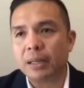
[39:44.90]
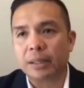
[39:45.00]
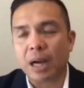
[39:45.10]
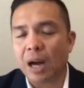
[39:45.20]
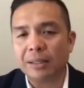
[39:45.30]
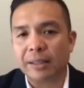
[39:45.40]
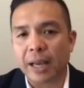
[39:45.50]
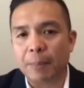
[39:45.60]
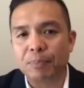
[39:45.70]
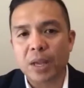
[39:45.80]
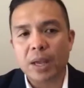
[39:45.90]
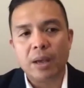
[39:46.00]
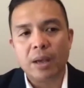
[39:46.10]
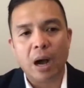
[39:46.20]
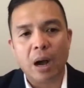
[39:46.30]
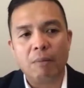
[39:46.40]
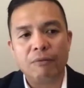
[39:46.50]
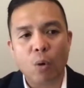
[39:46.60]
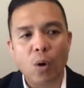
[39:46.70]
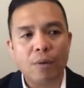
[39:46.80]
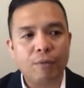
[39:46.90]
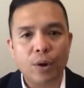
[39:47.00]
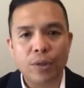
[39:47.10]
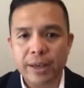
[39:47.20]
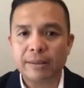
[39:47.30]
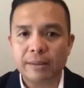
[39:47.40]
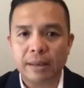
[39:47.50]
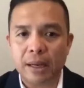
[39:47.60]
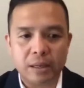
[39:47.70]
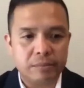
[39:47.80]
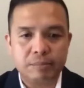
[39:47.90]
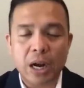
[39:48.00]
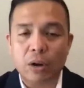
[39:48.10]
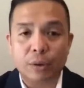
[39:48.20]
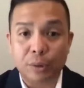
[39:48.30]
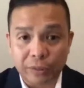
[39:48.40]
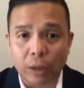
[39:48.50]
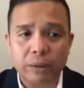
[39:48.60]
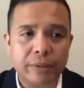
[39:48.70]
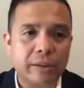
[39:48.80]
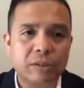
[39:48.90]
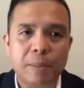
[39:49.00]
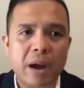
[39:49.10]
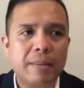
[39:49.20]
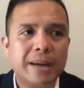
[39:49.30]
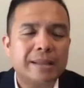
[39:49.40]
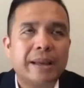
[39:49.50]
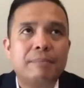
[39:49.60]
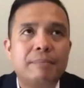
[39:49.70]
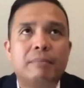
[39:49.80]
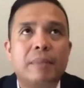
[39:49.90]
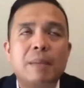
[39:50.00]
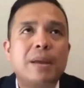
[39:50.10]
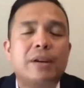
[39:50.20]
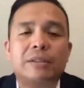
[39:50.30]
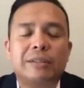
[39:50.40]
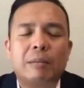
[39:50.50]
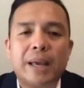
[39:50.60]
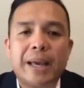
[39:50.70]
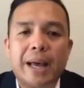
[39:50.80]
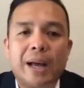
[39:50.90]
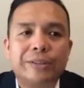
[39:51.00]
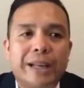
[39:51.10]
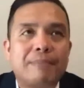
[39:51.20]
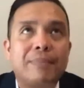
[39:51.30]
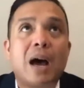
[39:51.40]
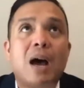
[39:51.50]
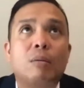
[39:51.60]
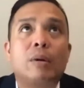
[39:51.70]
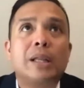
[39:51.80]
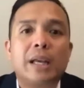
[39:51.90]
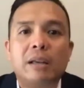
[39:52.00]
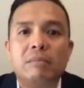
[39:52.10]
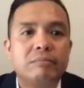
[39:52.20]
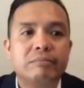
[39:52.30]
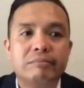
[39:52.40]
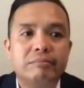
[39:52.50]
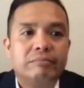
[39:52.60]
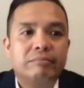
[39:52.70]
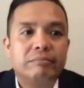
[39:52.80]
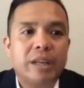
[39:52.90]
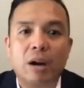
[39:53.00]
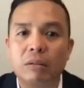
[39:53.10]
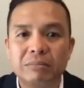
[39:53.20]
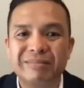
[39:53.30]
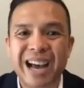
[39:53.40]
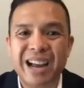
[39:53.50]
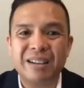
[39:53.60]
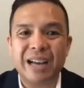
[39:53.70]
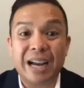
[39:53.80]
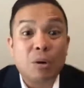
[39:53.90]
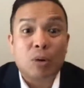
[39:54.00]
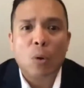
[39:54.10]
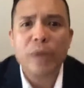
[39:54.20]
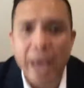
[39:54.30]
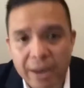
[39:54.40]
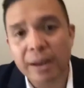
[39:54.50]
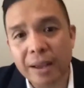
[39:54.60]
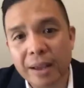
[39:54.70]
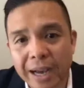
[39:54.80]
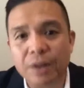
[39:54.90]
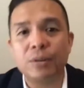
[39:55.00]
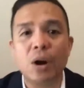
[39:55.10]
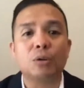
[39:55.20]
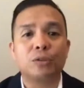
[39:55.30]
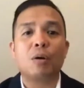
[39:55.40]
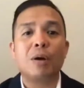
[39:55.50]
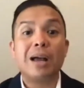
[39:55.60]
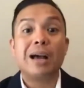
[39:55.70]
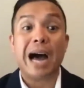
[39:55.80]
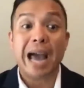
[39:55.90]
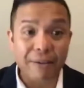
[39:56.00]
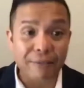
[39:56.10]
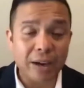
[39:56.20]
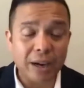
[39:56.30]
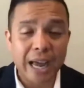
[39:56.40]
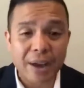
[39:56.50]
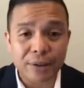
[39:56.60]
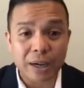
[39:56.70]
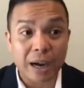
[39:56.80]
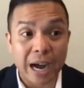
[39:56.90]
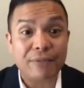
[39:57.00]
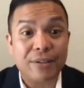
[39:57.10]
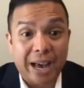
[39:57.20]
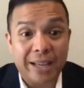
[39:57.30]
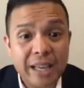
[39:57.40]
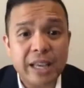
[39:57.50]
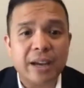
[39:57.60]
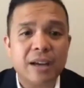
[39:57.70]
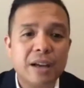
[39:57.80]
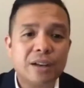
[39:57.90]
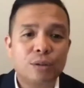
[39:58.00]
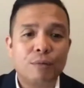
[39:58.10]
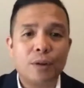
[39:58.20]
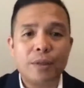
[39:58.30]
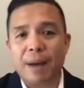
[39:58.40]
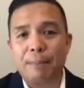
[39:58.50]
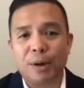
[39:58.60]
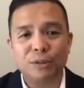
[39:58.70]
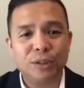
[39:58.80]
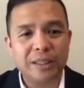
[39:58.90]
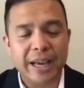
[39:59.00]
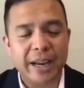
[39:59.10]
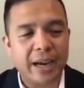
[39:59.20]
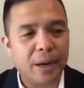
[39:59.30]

concept for this, the result of the experiment, and say maybe there's something else that I'm not really, I don't know yet. I don't know. So I have an idea. So for that person that